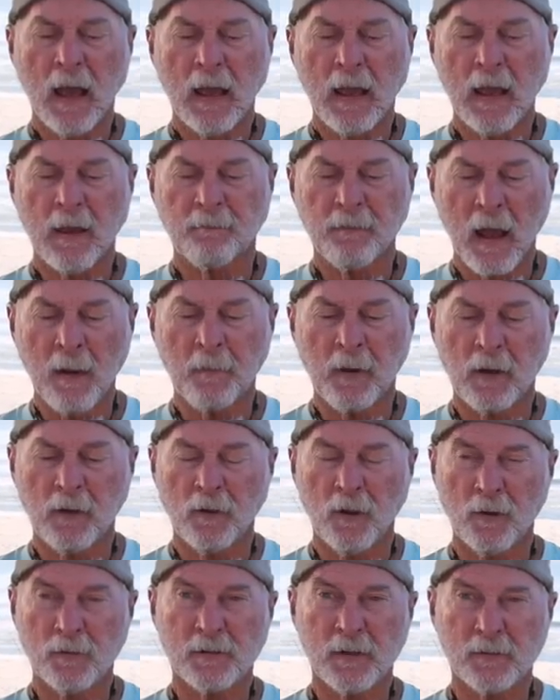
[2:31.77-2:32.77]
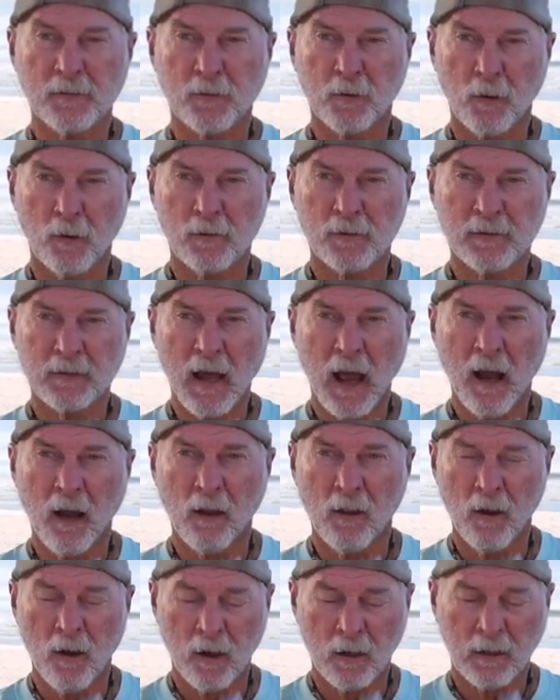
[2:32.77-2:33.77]
If I'm going to use a screw style
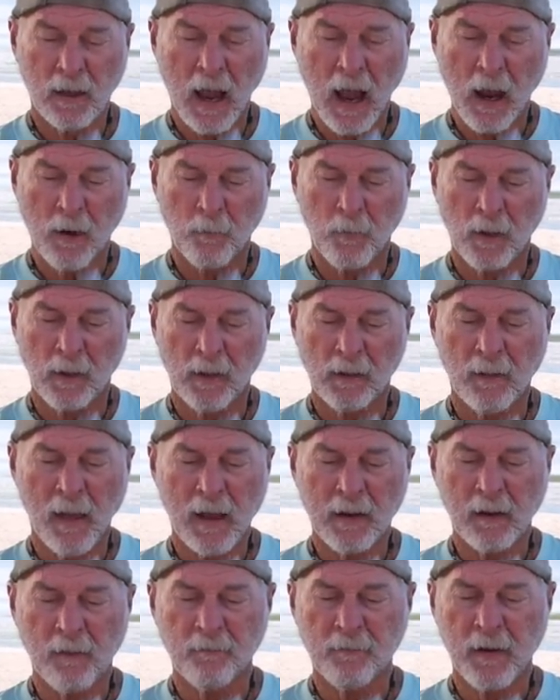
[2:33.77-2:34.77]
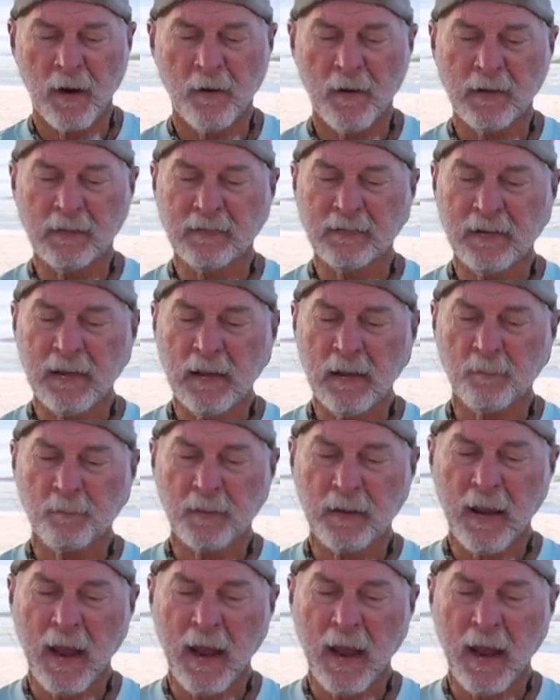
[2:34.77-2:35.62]
hook, I really like a very deep